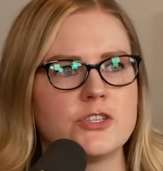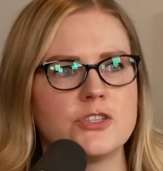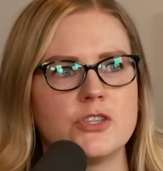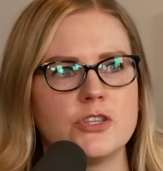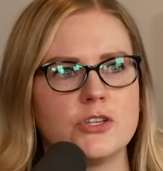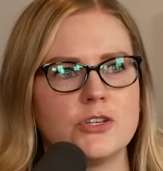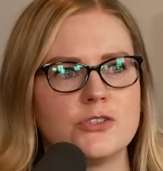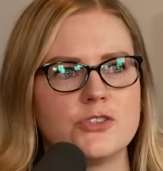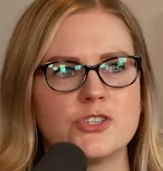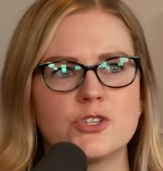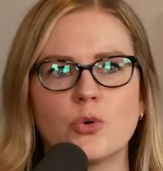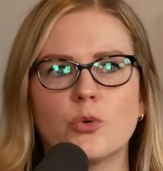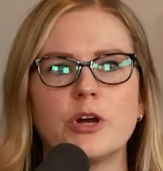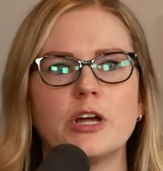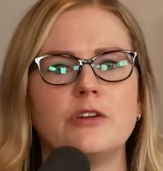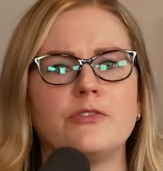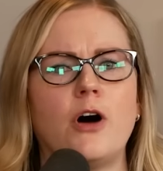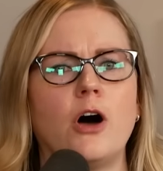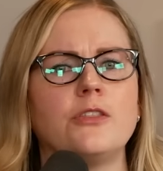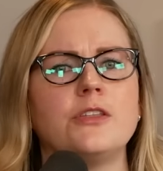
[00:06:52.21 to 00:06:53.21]
the
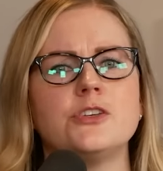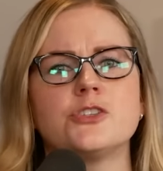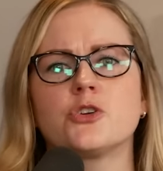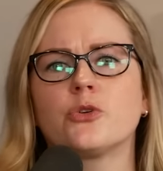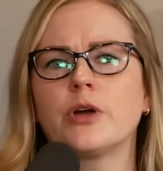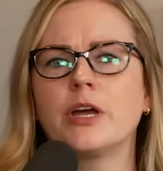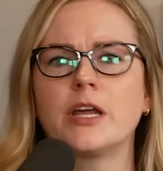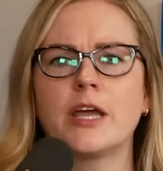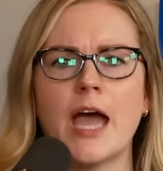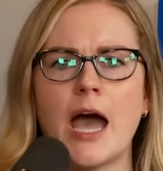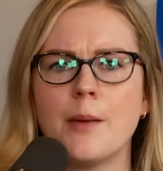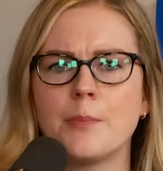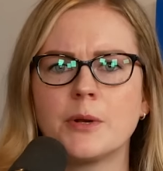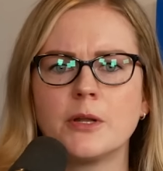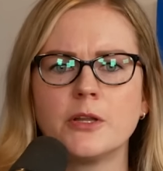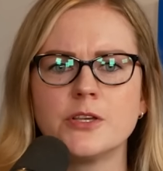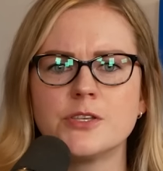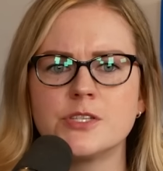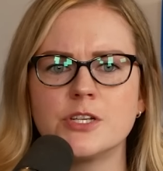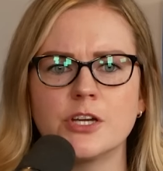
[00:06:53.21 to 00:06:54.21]
story of all these great
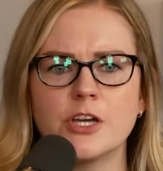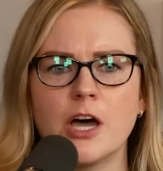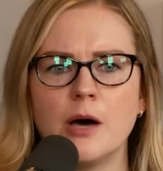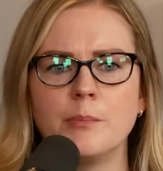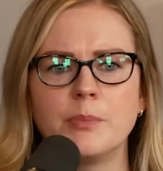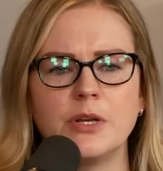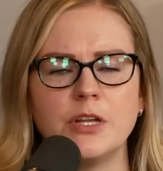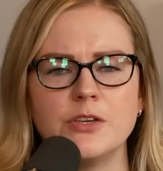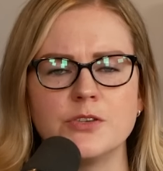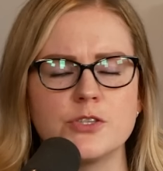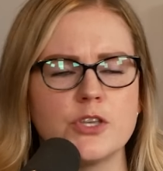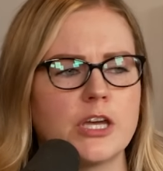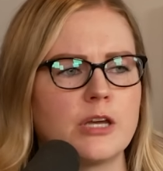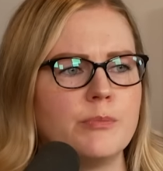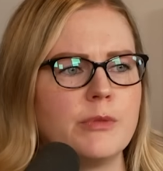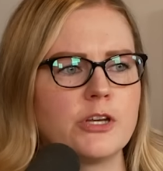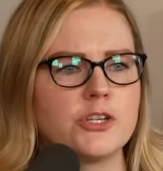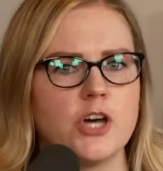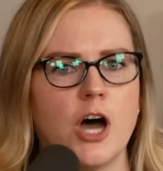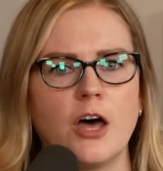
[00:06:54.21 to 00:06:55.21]
capitalistic companies like
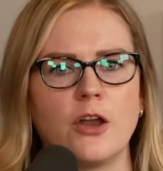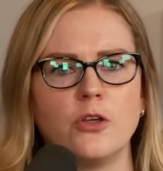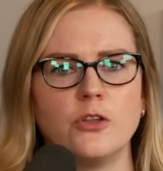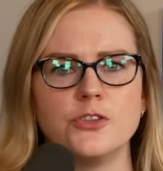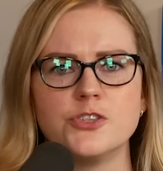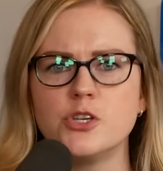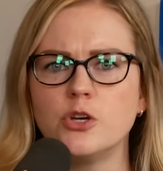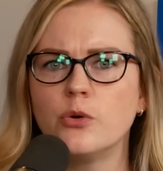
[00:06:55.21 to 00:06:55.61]
McDonald's.